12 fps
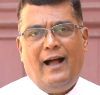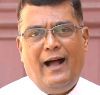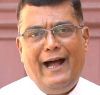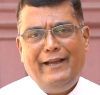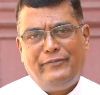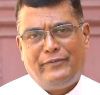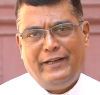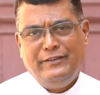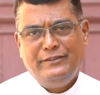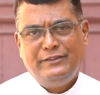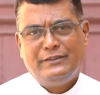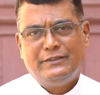Hi
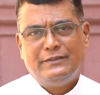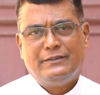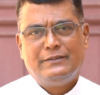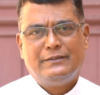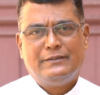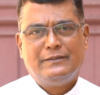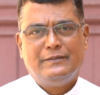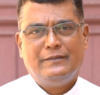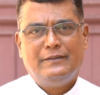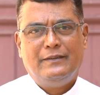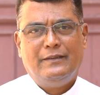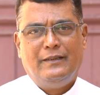friends,
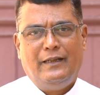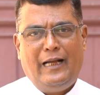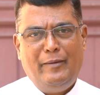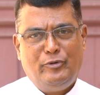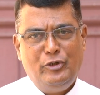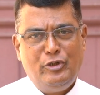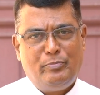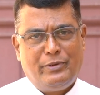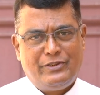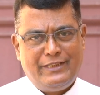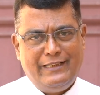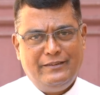I'm going to
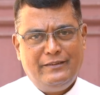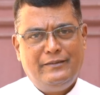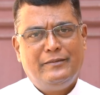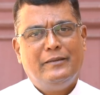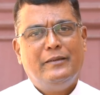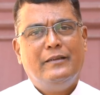present